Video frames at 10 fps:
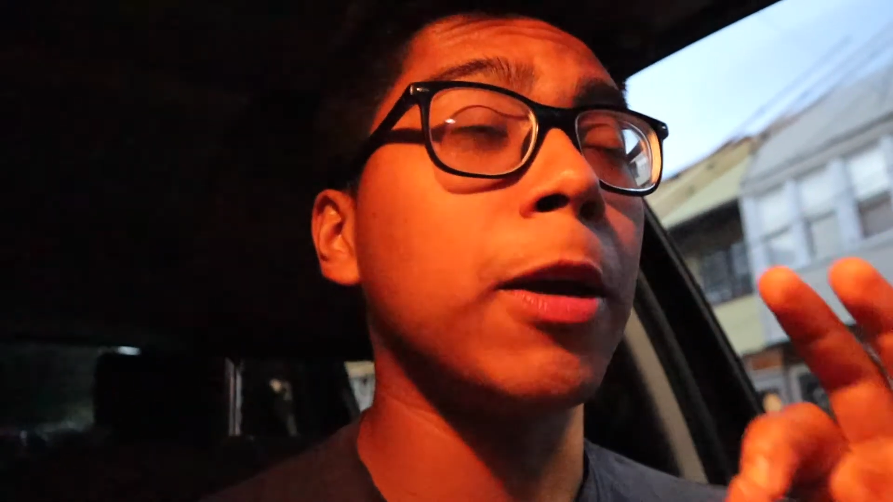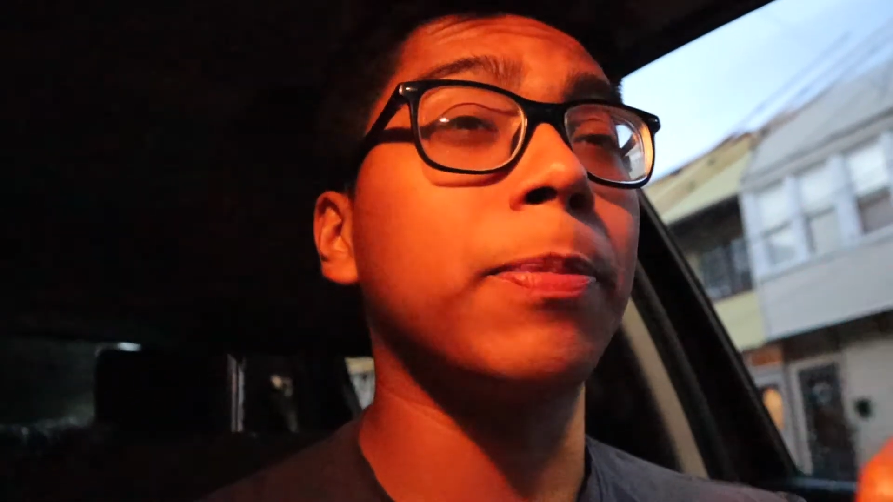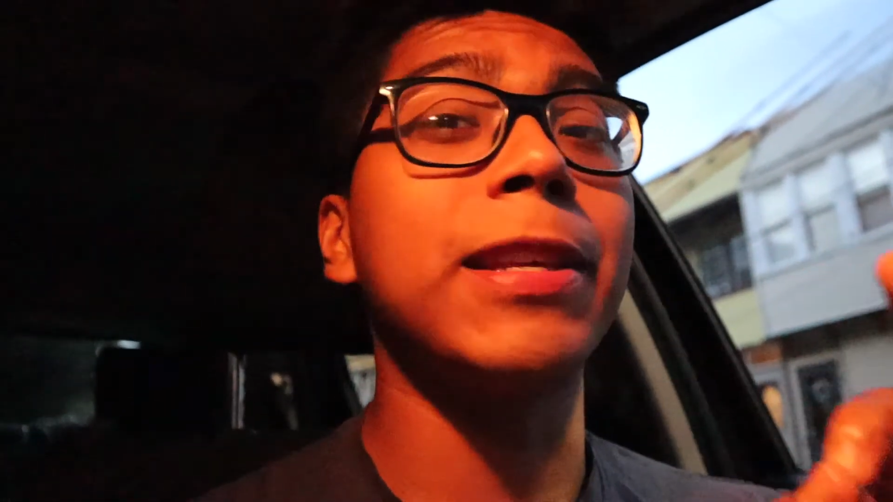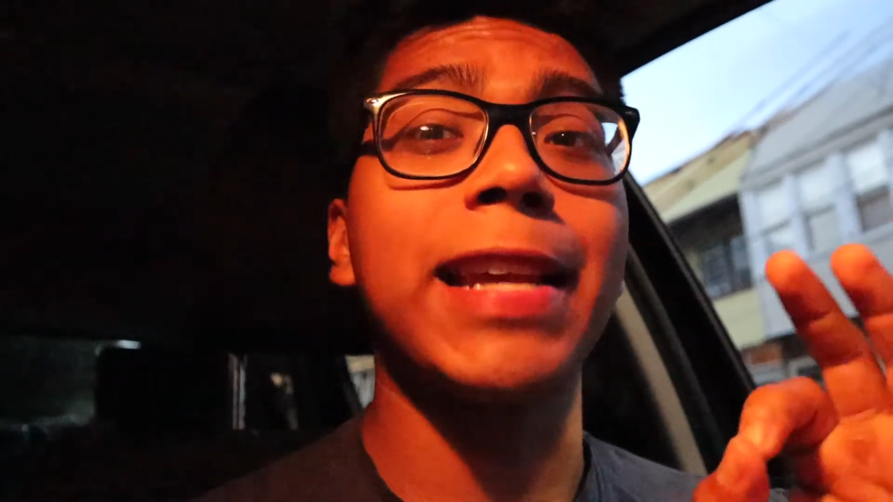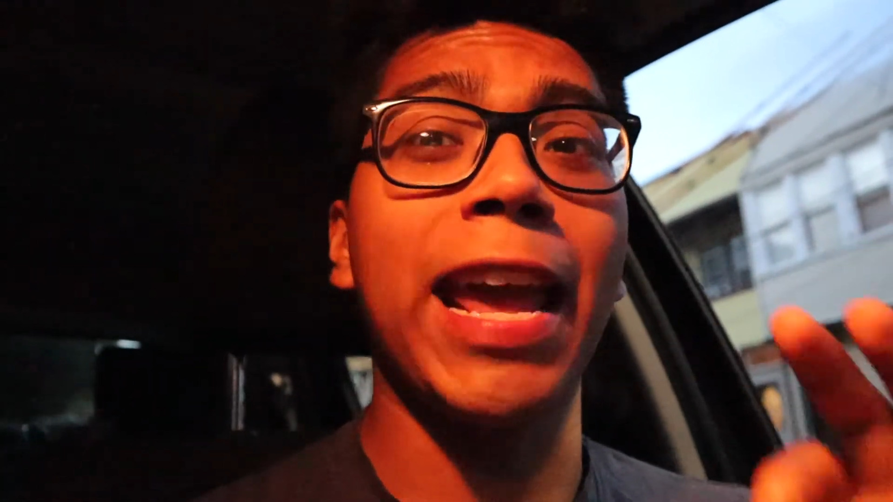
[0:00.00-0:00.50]
up
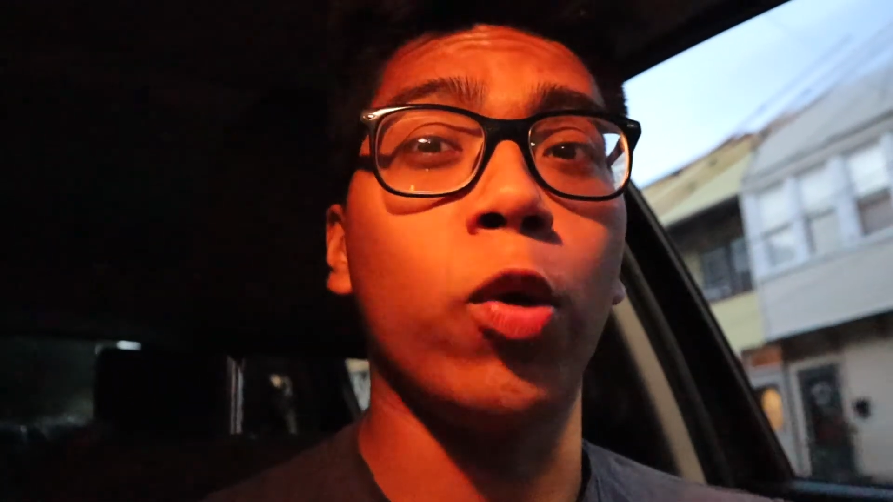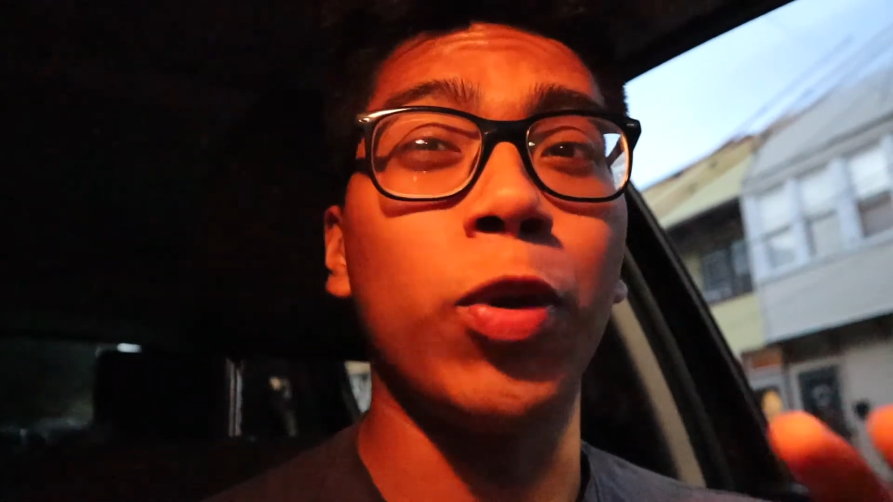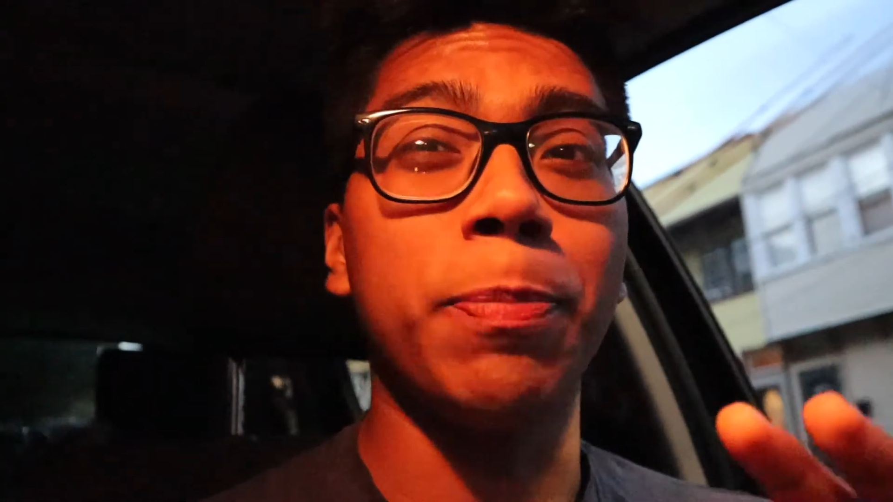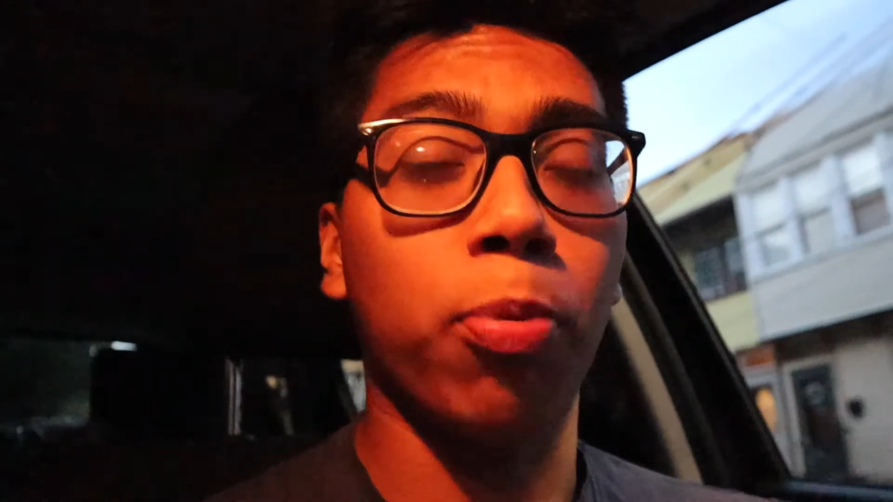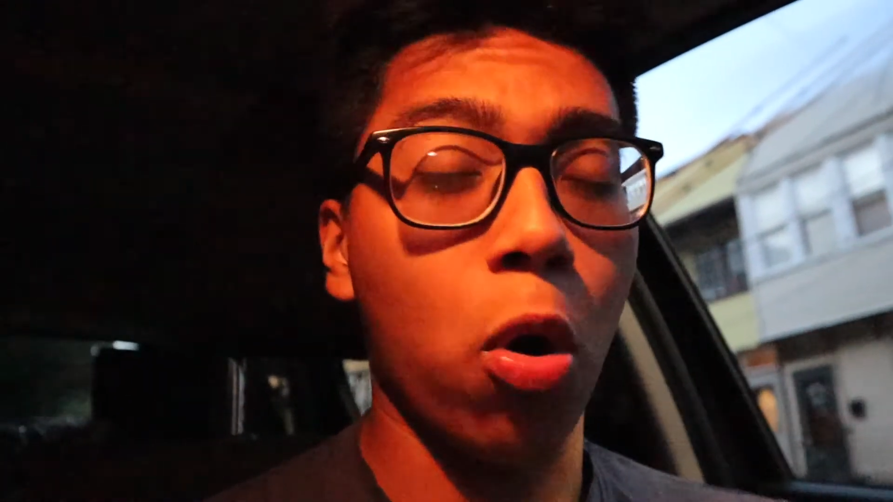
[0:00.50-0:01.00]
this
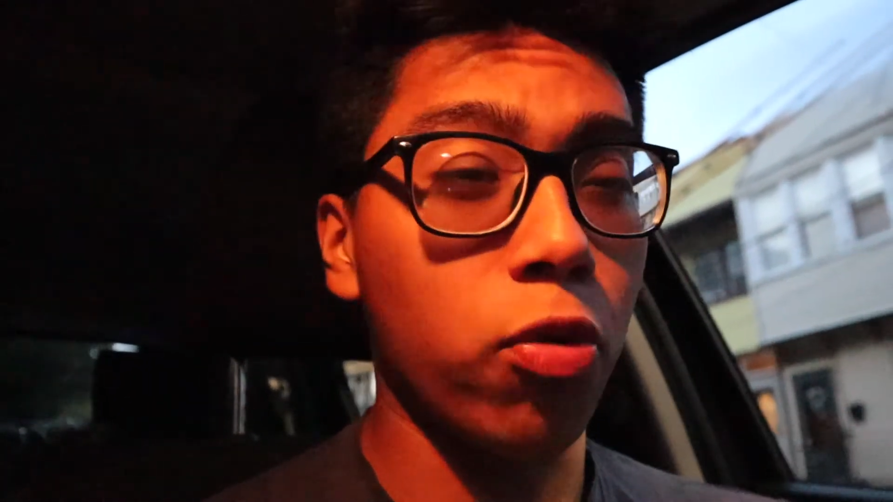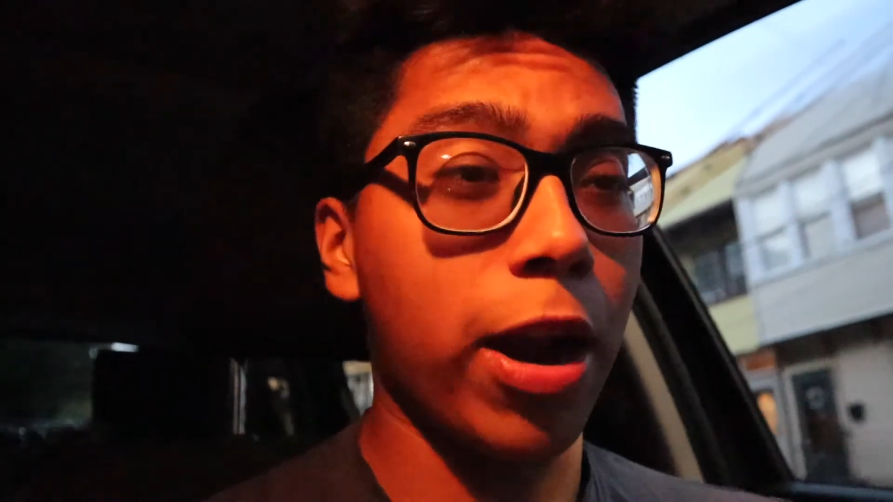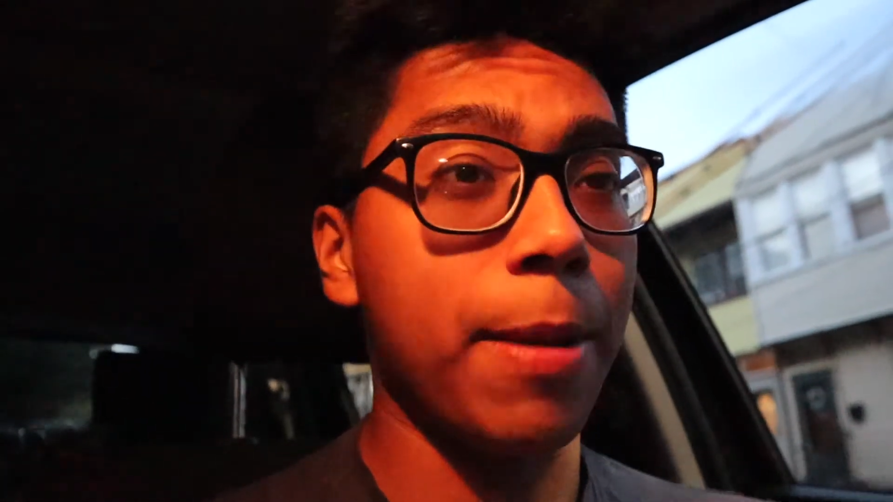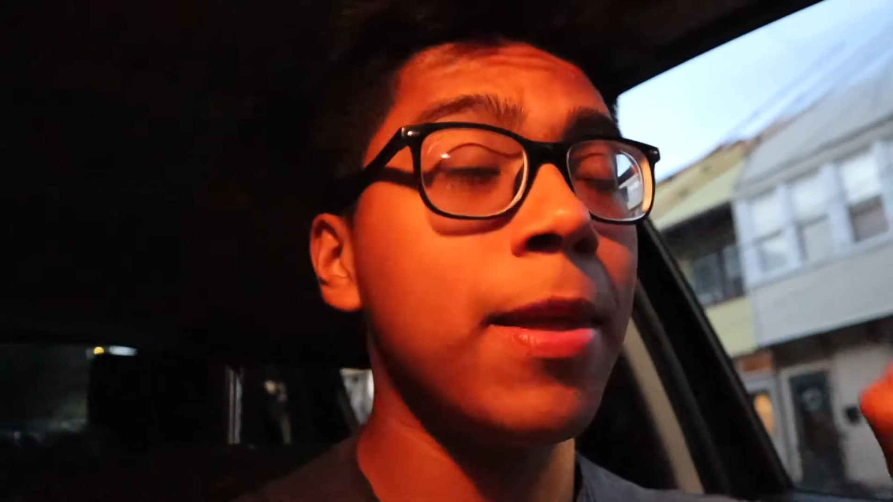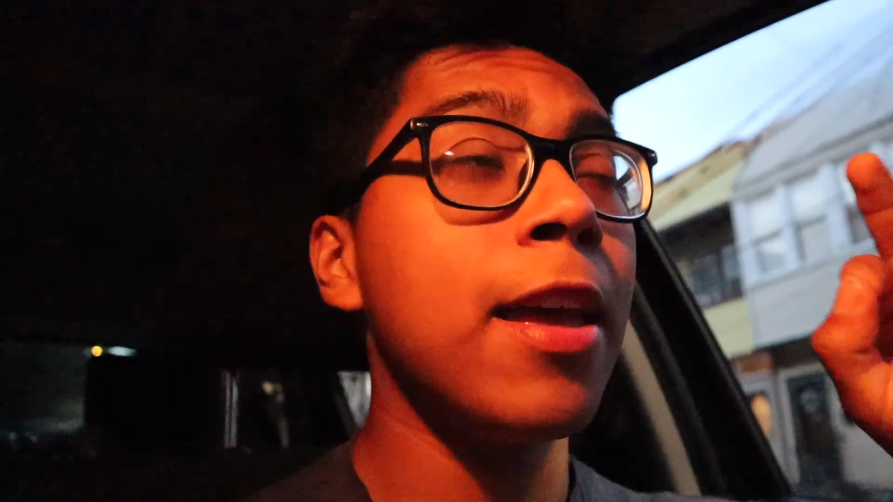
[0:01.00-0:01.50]
8-week program